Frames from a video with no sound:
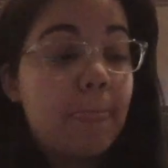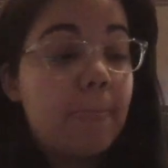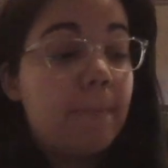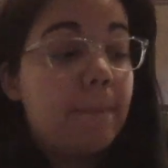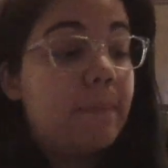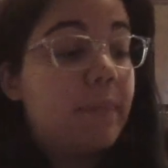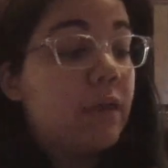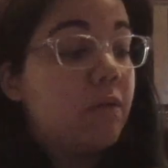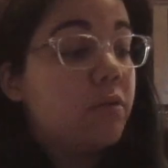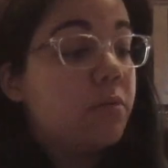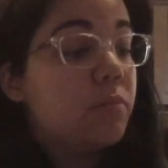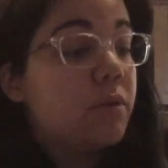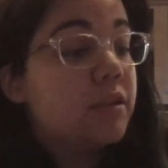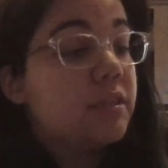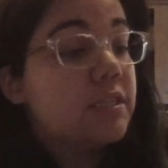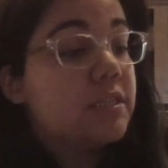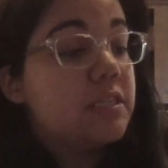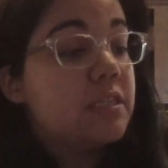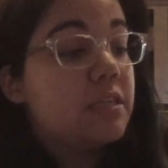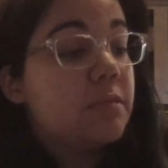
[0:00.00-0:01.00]
they would
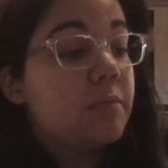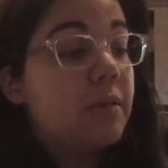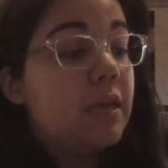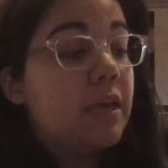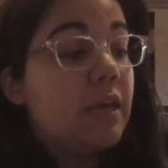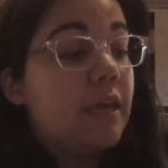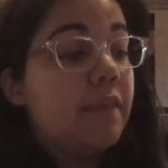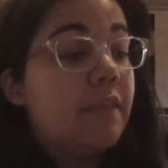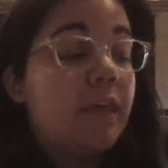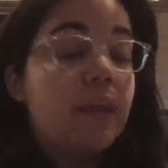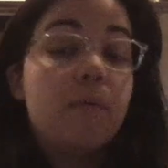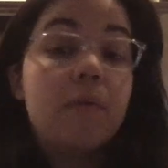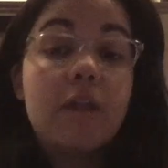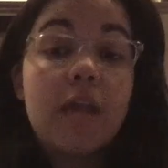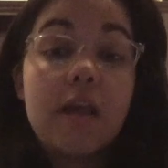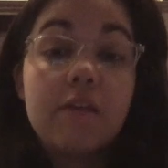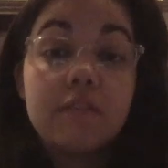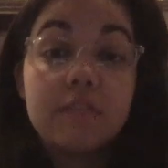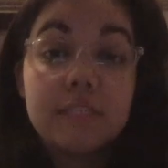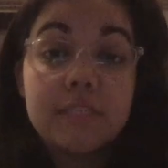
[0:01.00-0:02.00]
bring this to me and they would
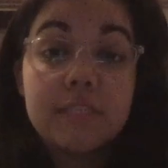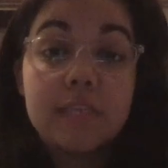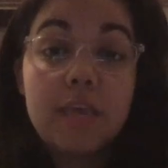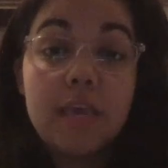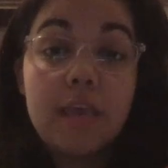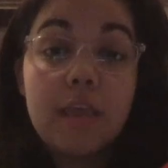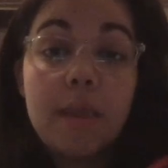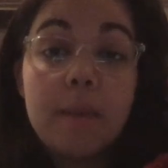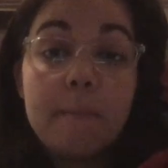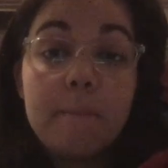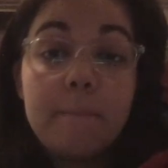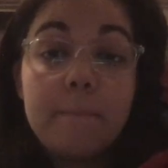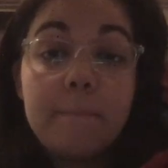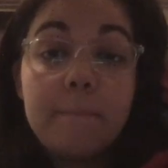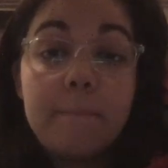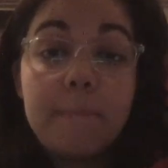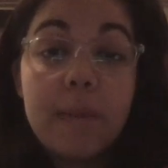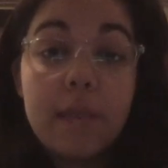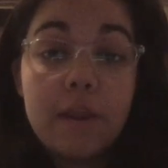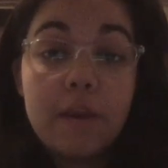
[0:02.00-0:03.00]
have to say
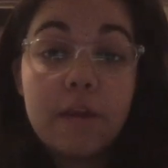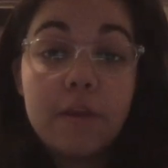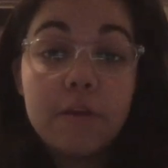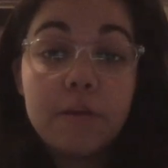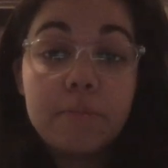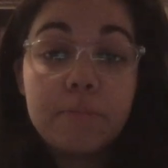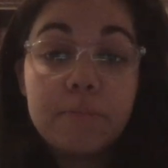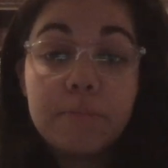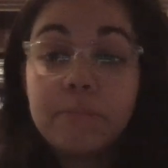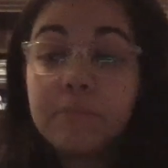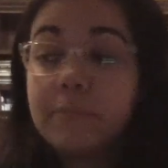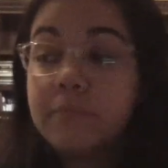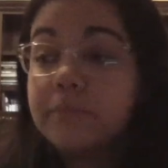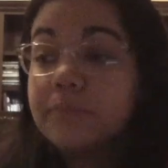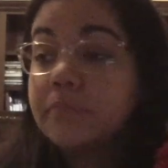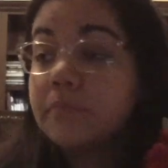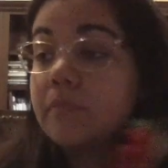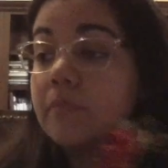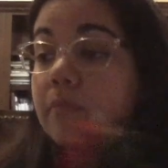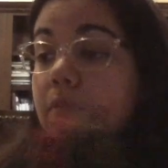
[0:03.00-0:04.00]
bear.
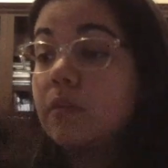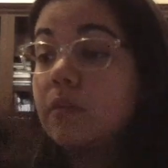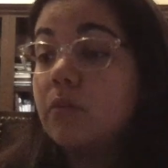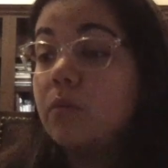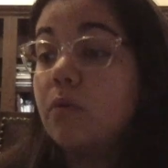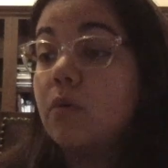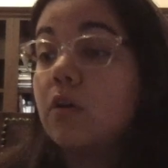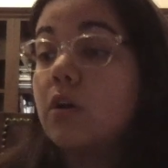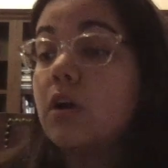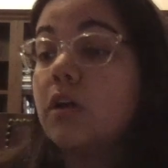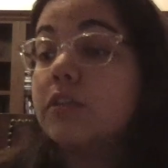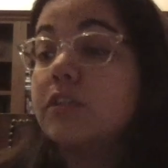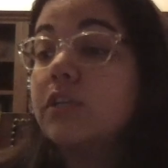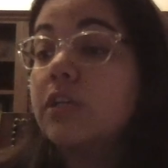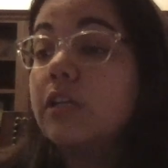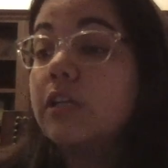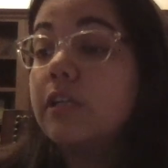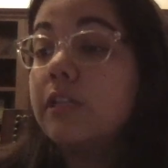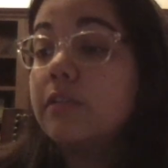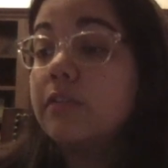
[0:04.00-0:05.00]
Or
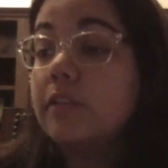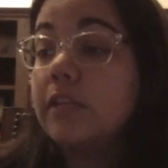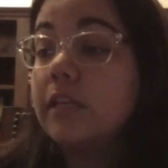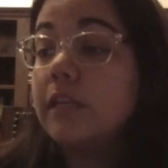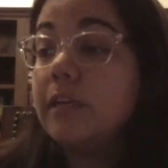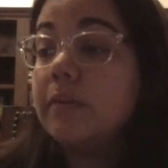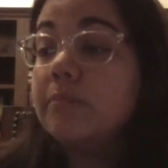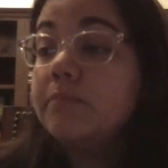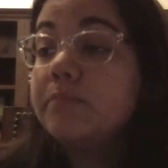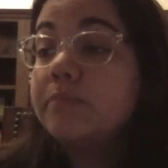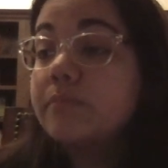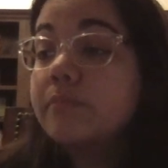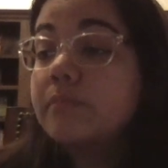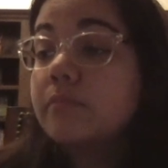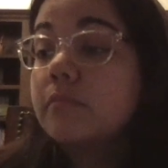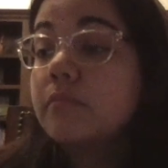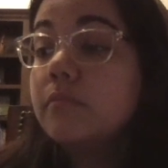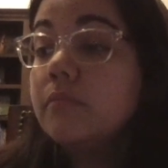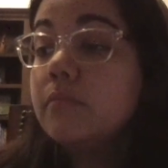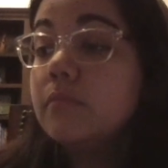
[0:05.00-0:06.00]
alternatively,
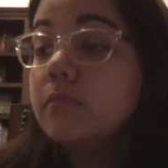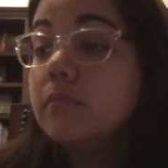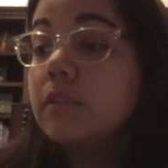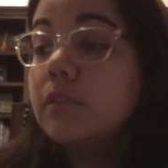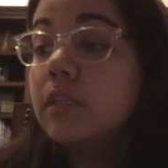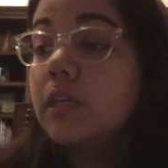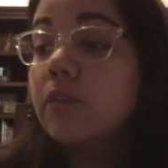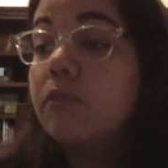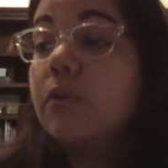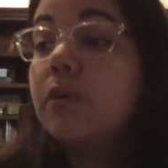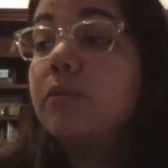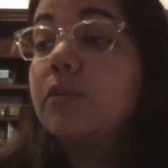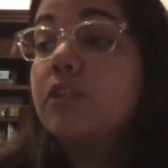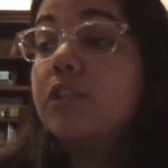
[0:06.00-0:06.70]
if we were